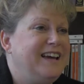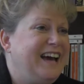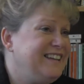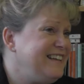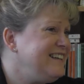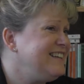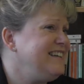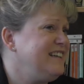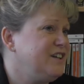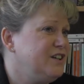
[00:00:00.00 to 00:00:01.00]
And
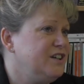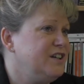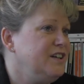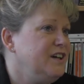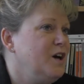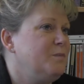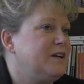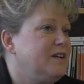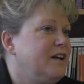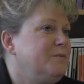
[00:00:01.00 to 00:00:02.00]
legally he could,
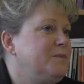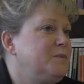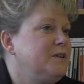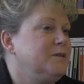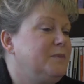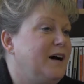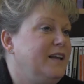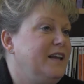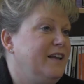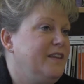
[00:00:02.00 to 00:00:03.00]
but a lot of people wouldn't
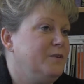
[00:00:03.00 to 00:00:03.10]
buy land